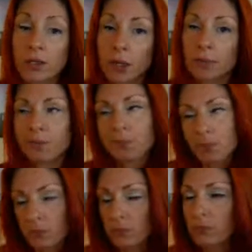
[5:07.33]
So
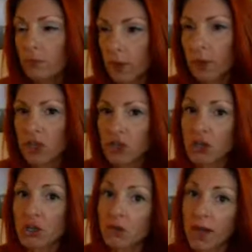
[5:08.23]
make sure
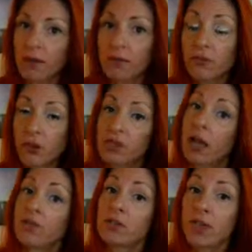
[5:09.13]
you do that for
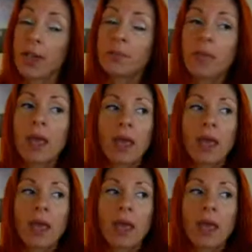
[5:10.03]
yourselves, okay?